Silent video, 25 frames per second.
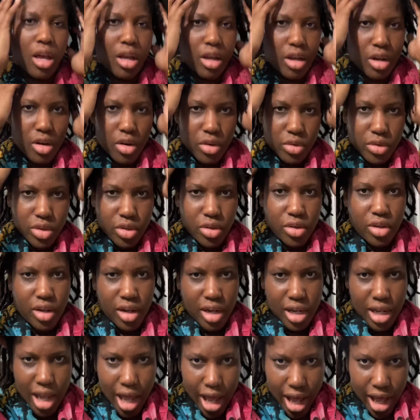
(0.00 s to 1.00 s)
go through
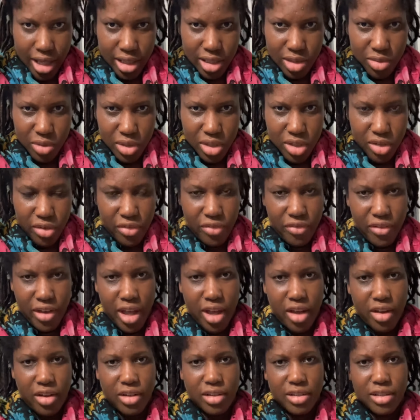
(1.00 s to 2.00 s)
your locks with your
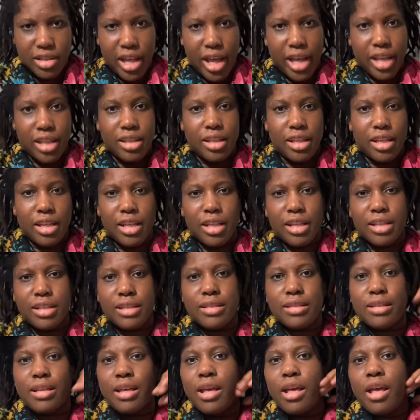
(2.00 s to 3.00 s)
fingers like
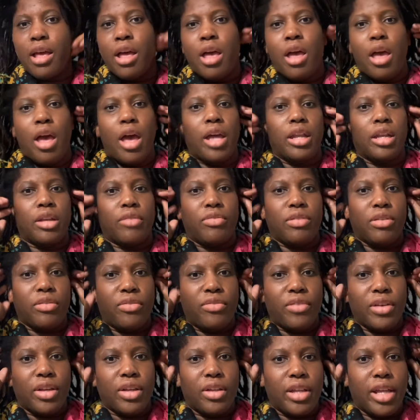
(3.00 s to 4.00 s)
this. And if you
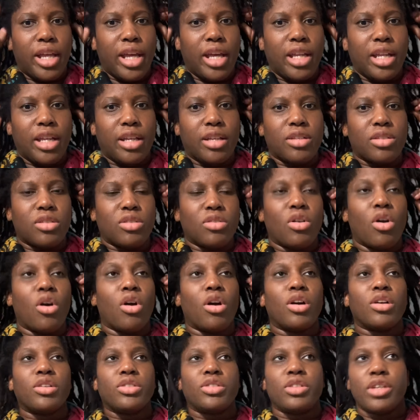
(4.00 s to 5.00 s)
feel any
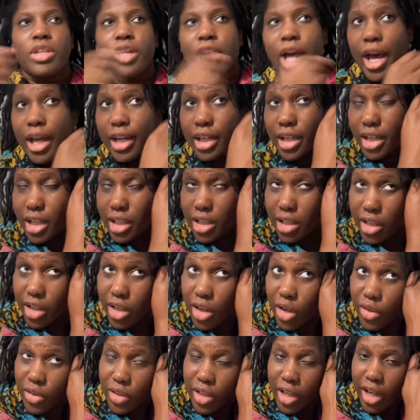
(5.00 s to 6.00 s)
snarls, you kind of need to
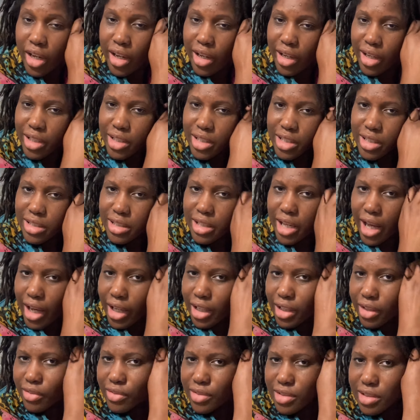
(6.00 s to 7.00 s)
go there and just
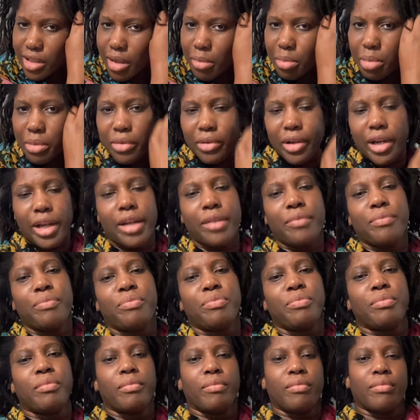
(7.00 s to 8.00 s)
kind of separate.
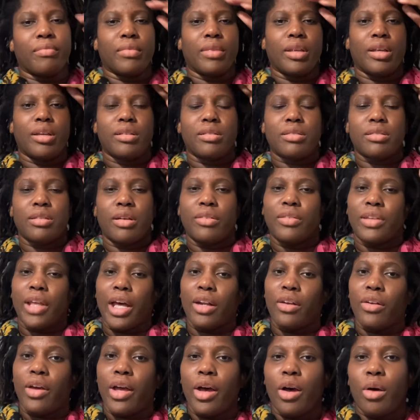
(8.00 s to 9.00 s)
So
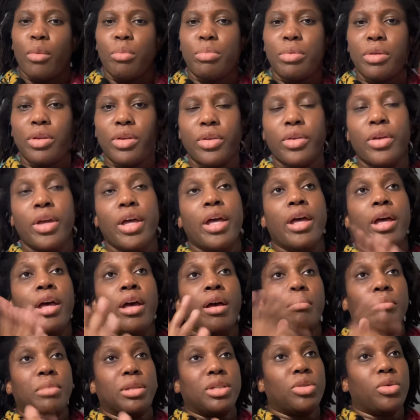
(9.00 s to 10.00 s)
that'll help you
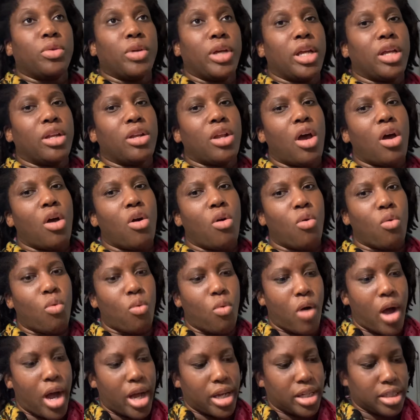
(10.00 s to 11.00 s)
between
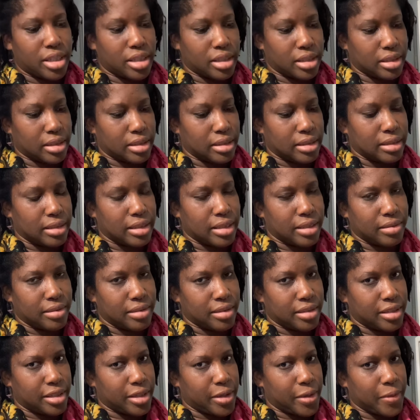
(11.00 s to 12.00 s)
washes.
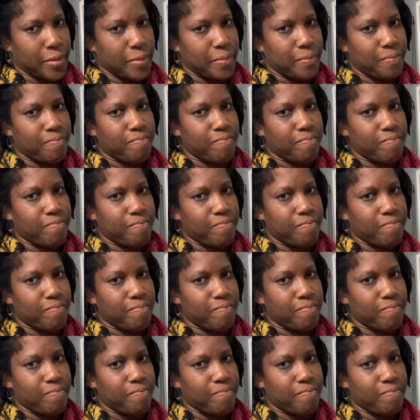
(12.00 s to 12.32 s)
So